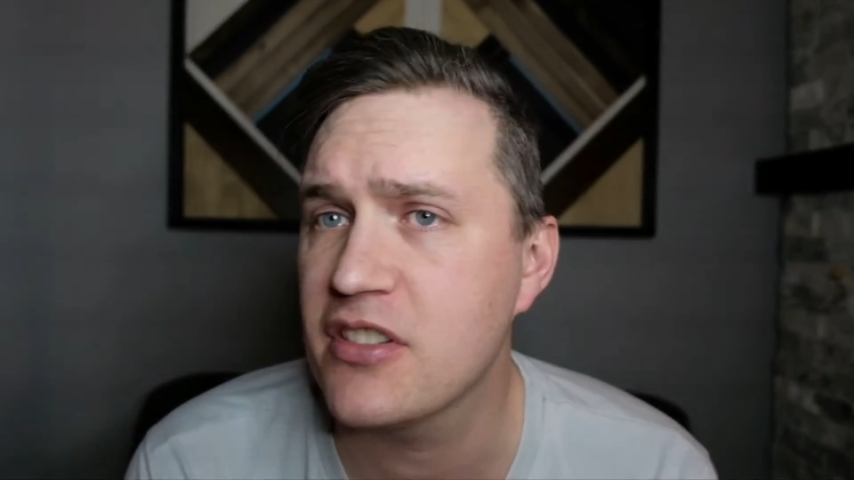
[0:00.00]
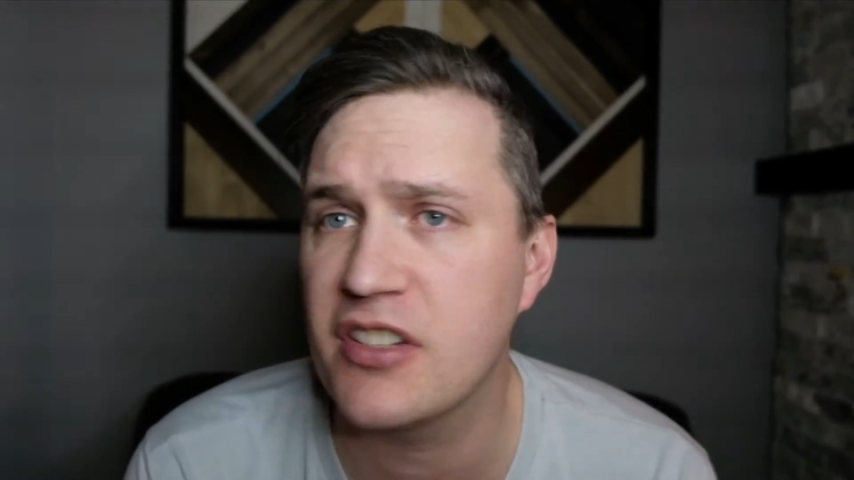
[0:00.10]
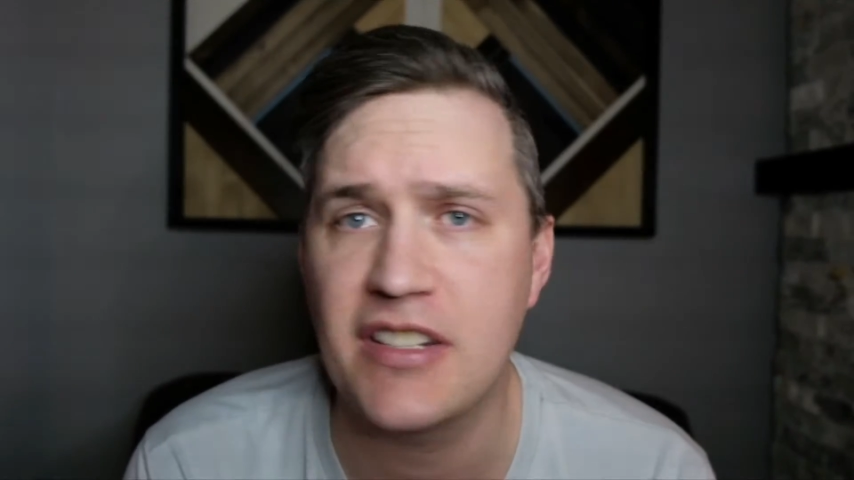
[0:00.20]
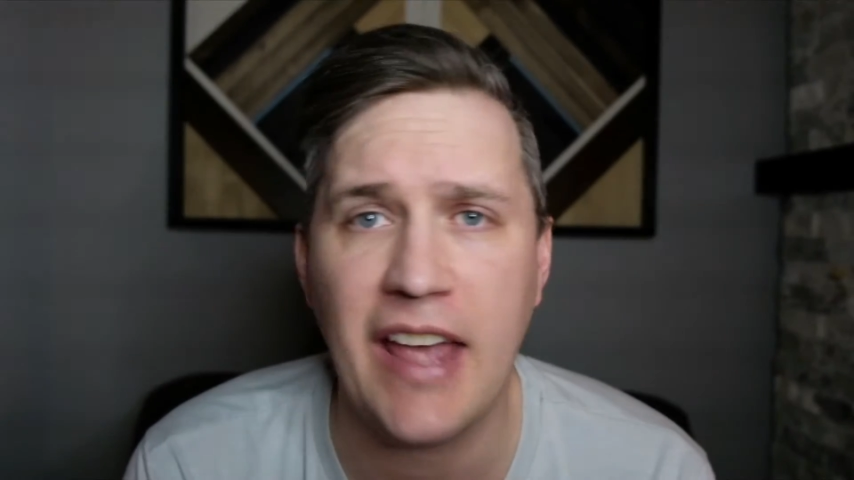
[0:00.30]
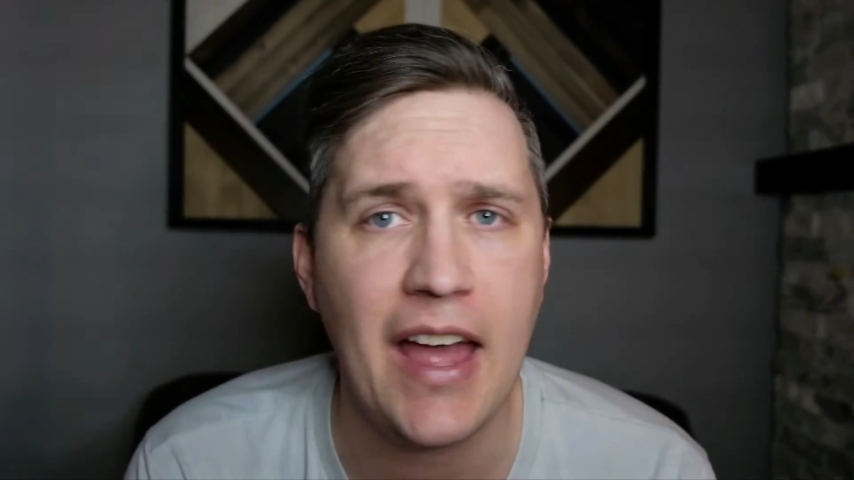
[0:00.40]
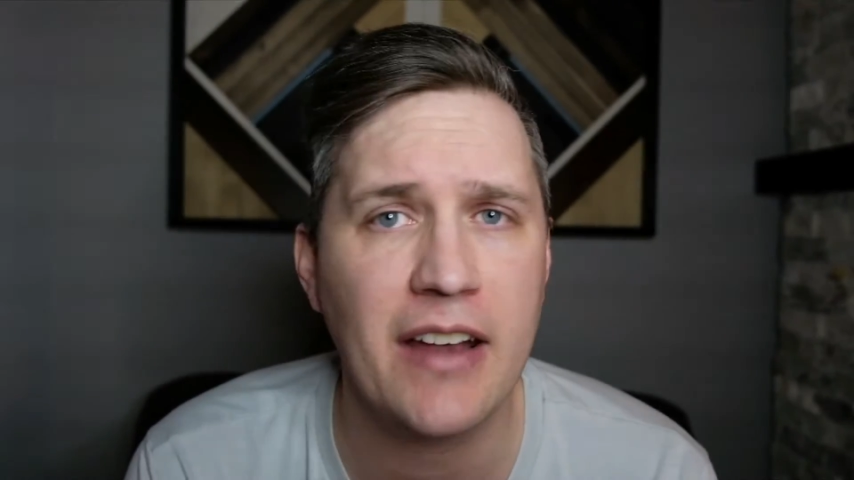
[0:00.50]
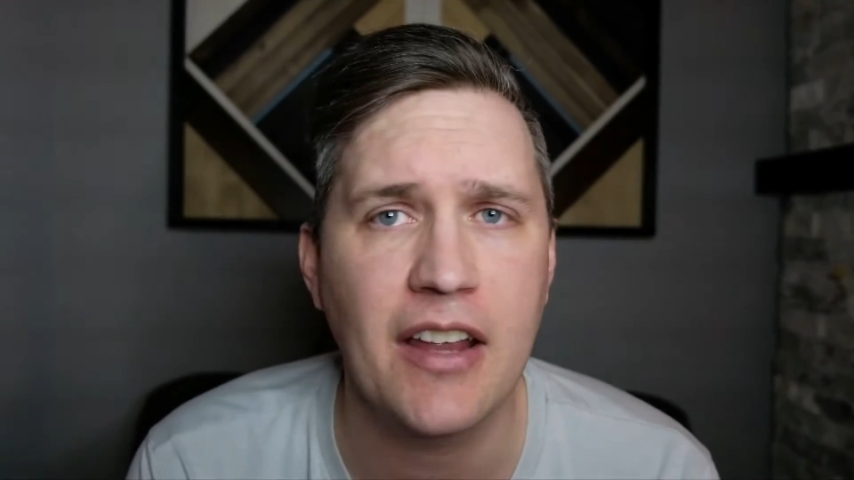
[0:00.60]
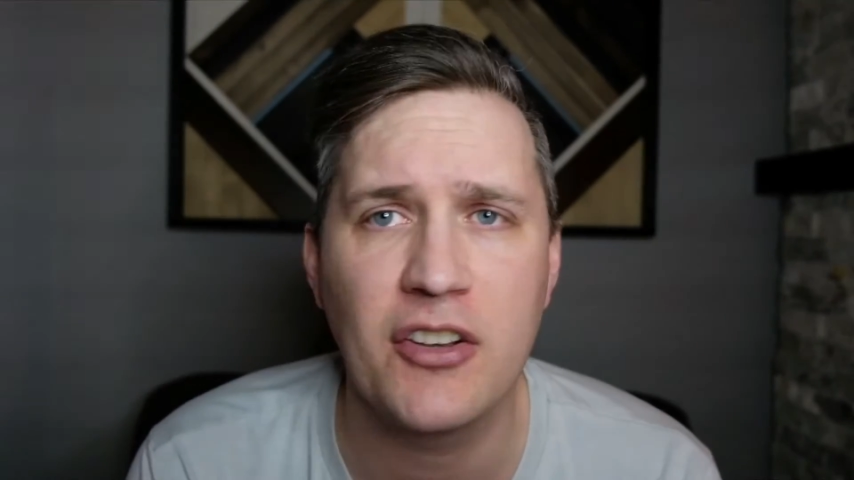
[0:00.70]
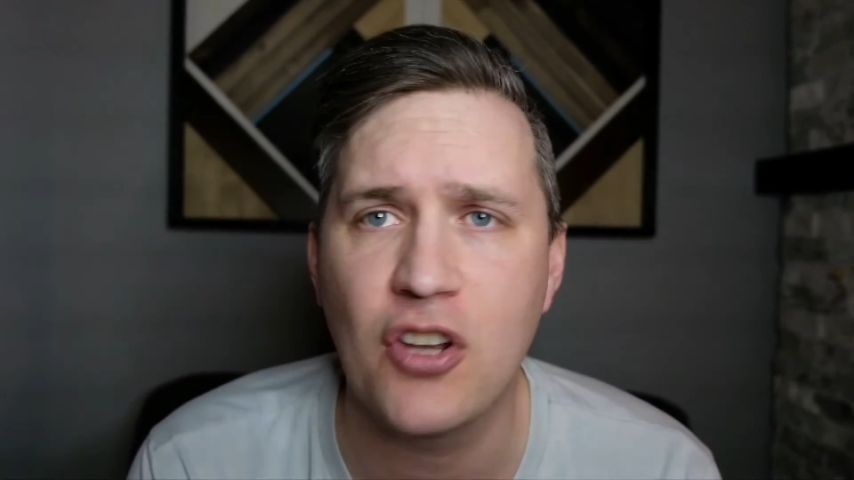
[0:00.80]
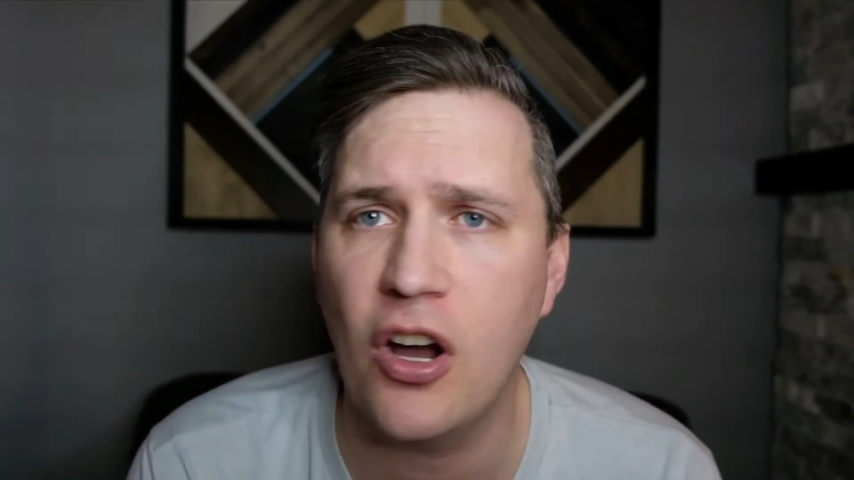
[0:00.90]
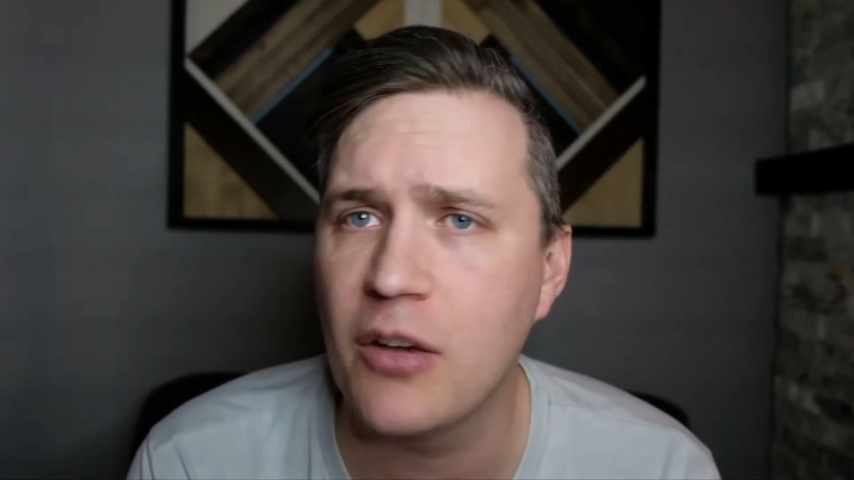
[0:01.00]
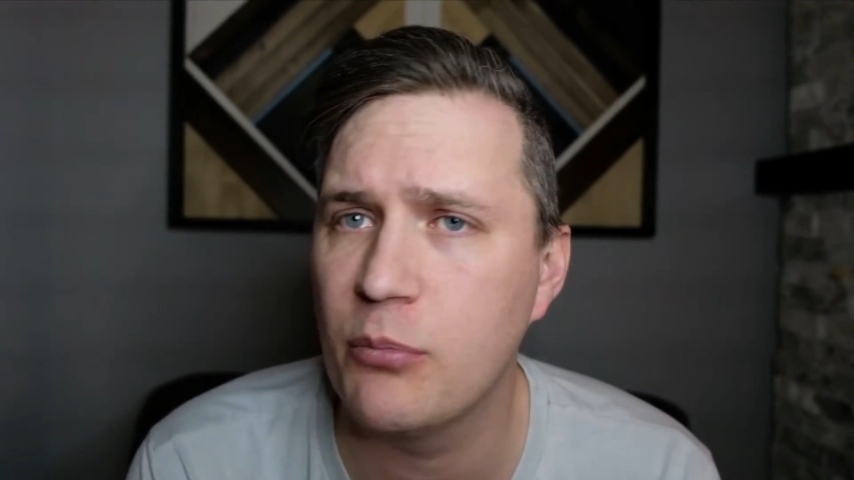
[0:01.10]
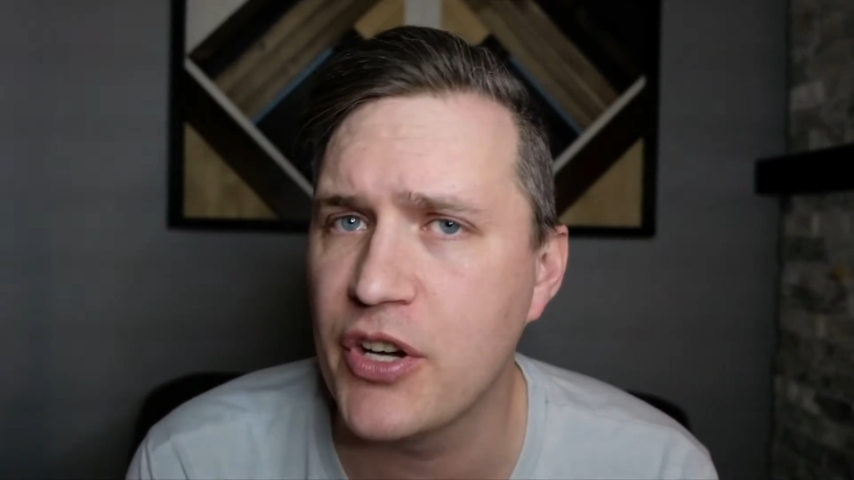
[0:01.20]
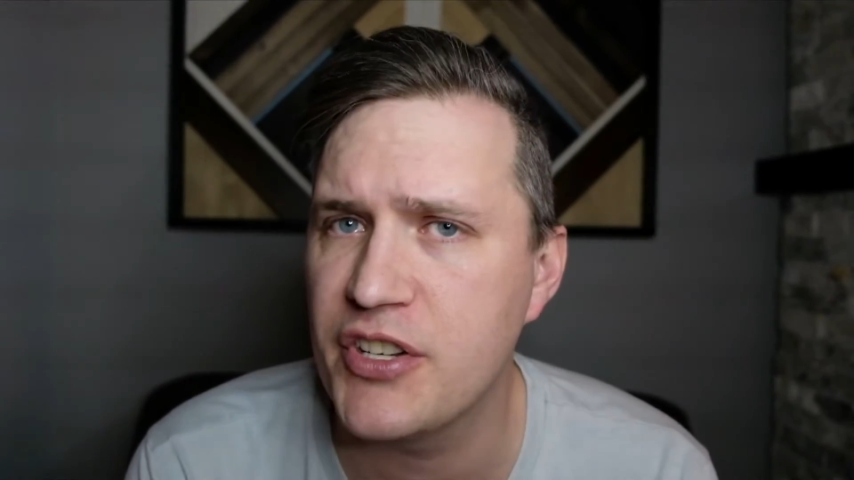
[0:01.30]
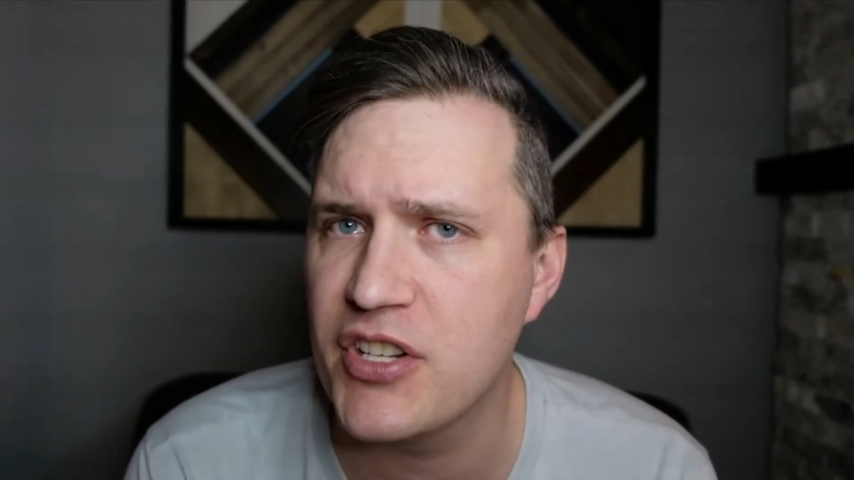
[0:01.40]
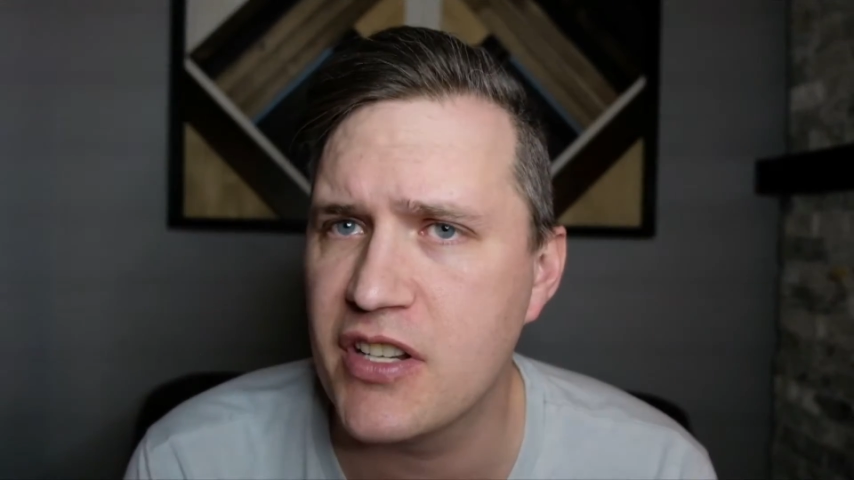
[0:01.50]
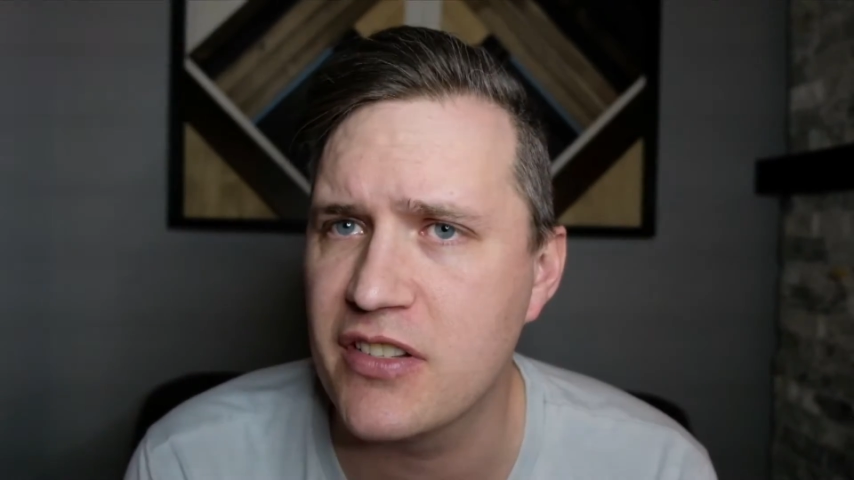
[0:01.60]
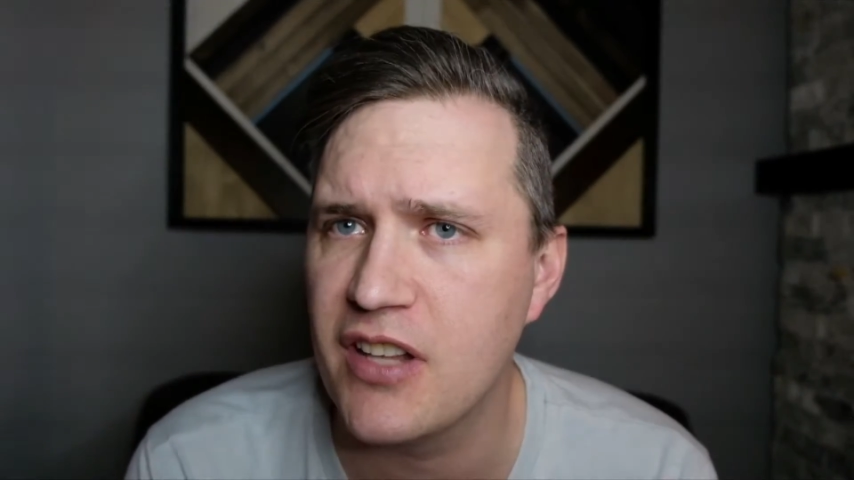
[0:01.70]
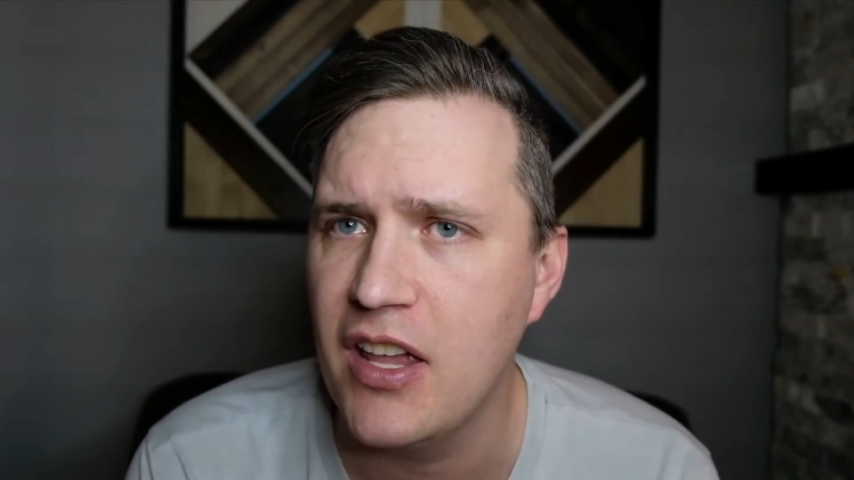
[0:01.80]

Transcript: Kattan and Todd Bridges,